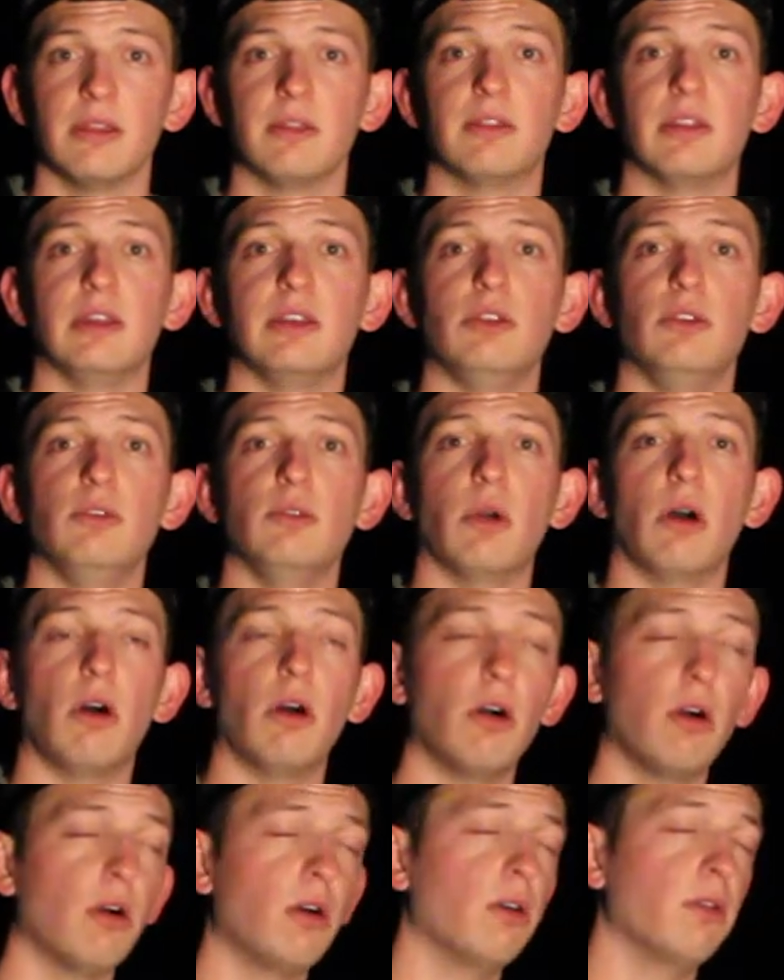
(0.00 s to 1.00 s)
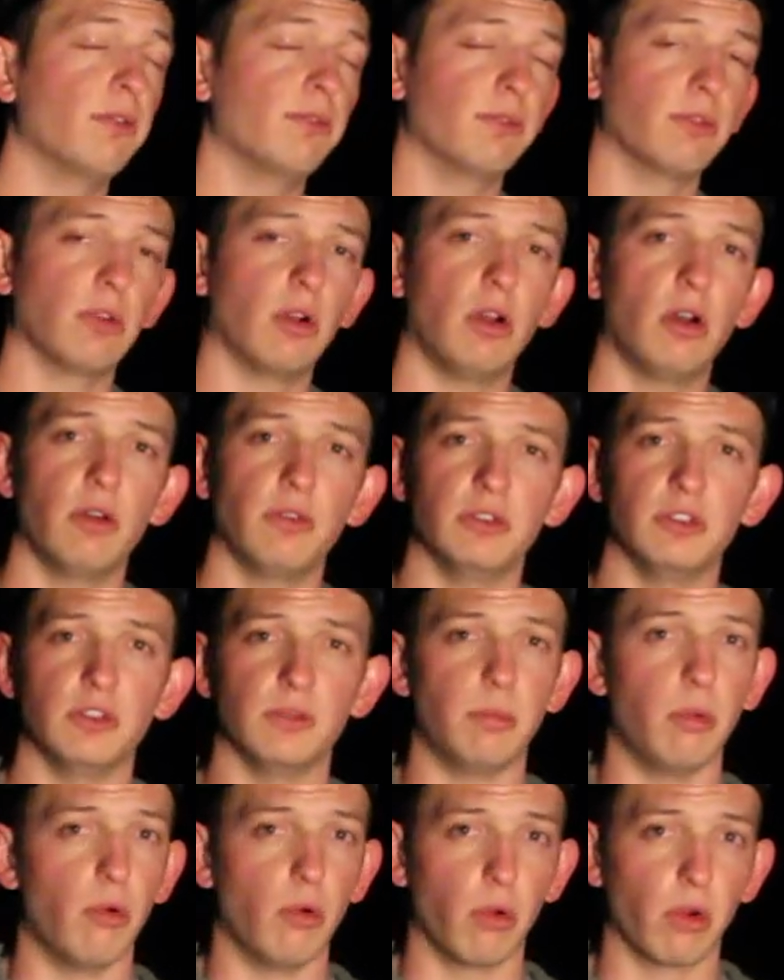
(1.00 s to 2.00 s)
Thank you all for all the
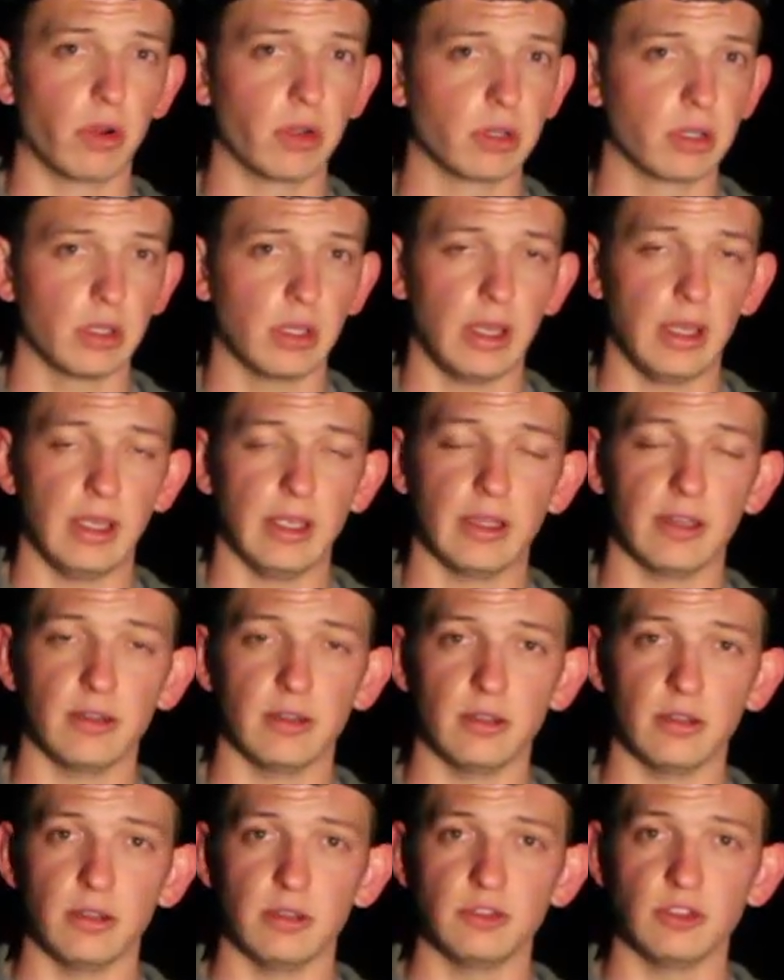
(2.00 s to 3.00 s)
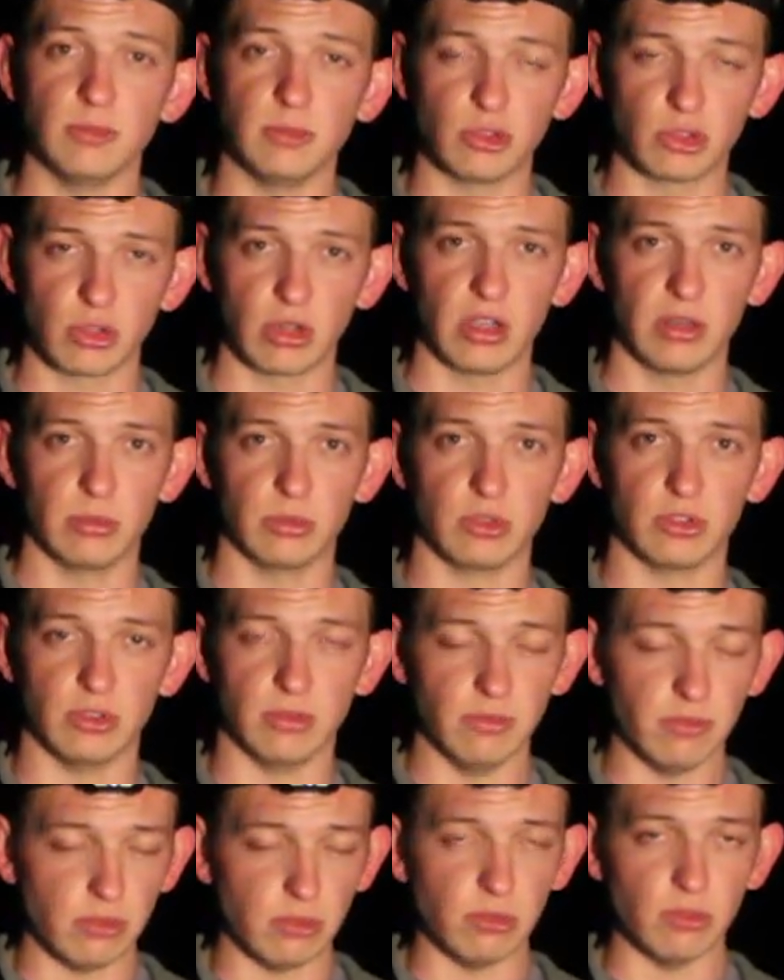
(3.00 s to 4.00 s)
support and uh, subscribers
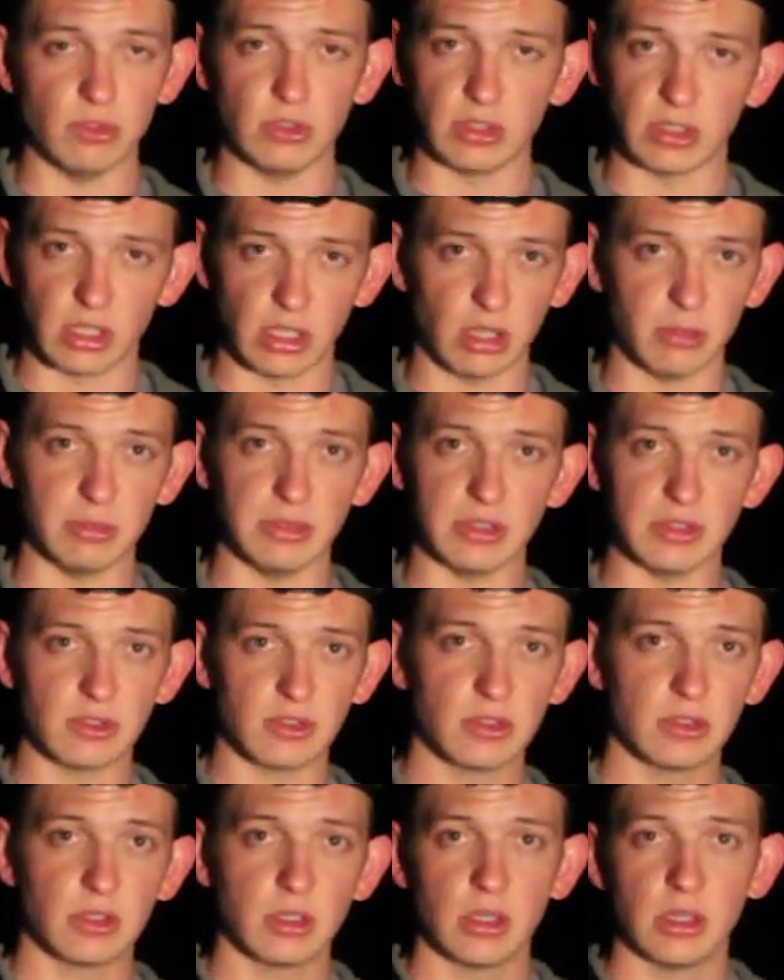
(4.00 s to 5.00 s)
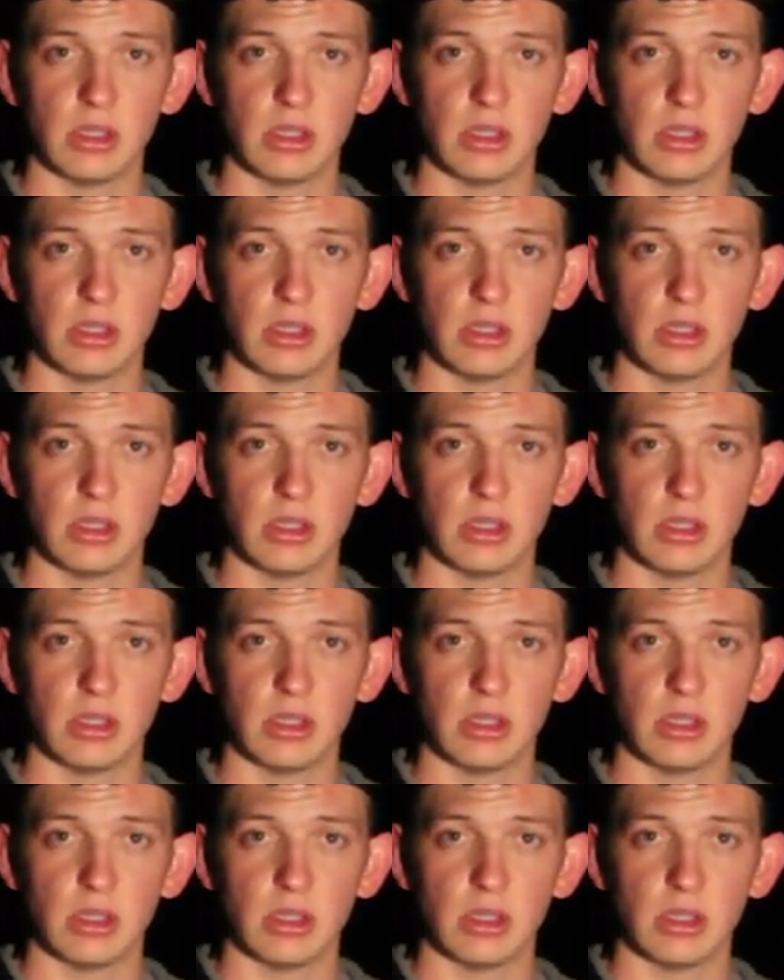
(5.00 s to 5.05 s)
and views and comments.